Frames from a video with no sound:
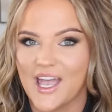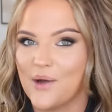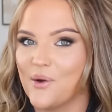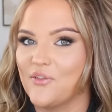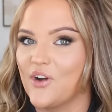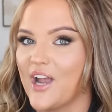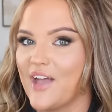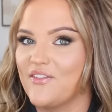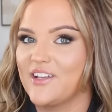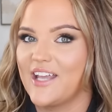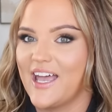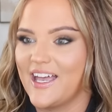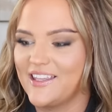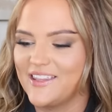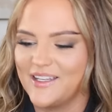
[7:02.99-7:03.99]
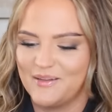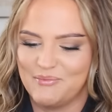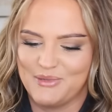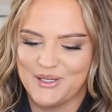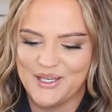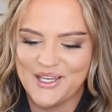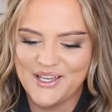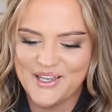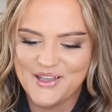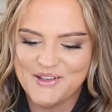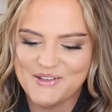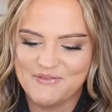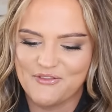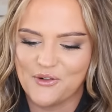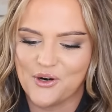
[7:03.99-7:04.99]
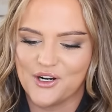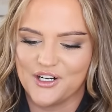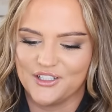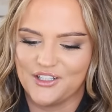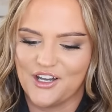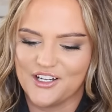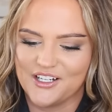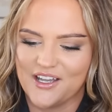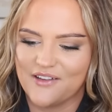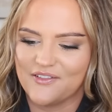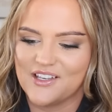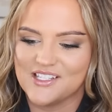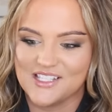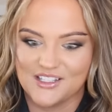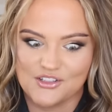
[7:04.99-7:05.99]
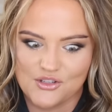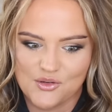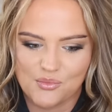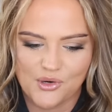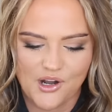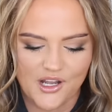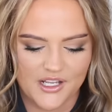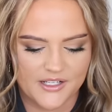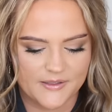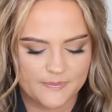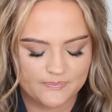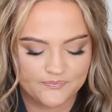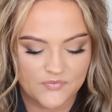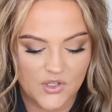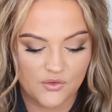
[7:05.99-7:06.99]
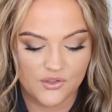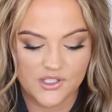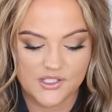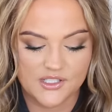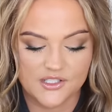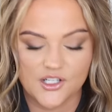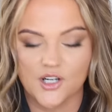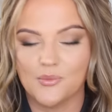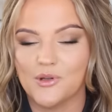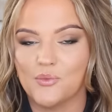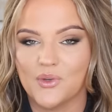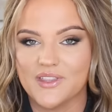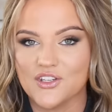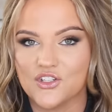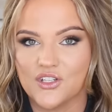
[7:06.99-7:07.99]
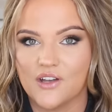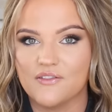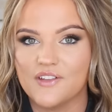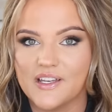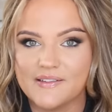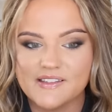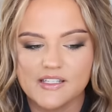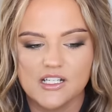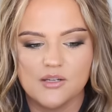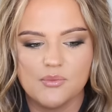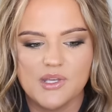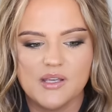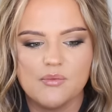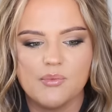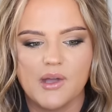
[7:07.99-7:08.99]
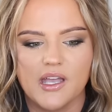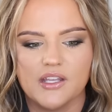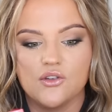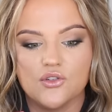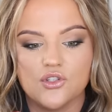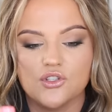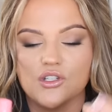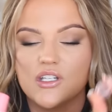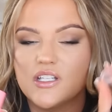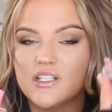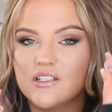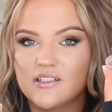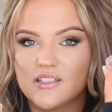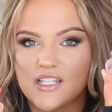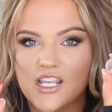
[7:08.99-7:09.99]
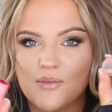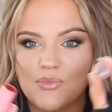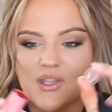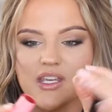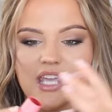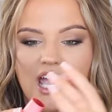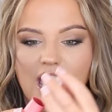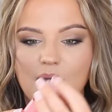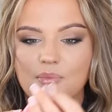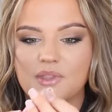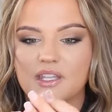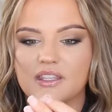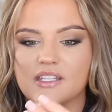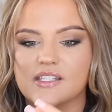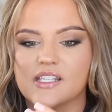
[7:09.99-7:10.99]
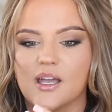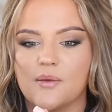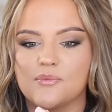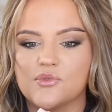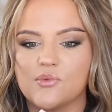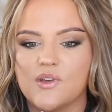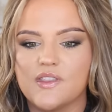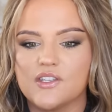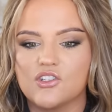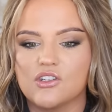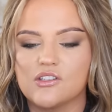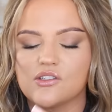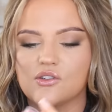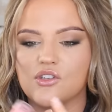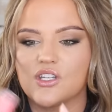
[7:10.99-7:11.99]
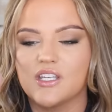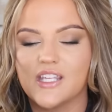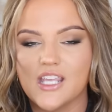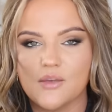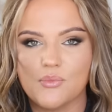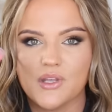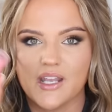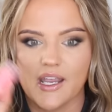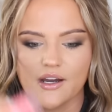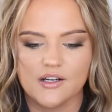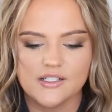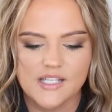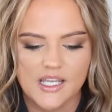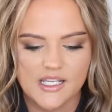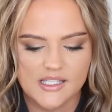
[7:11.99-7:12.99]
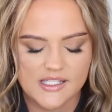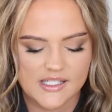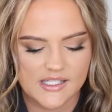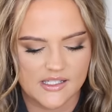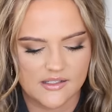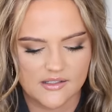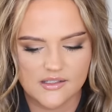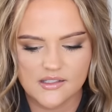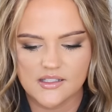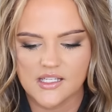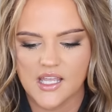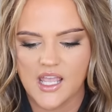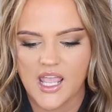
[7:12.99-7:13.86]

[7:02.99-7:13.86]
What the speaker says: However, I haven't had them for long enough, because it's a new product, to really determine what the shelf life is going to be. But you should keep the cap that this comes with, just so you can keep it airtight sealed.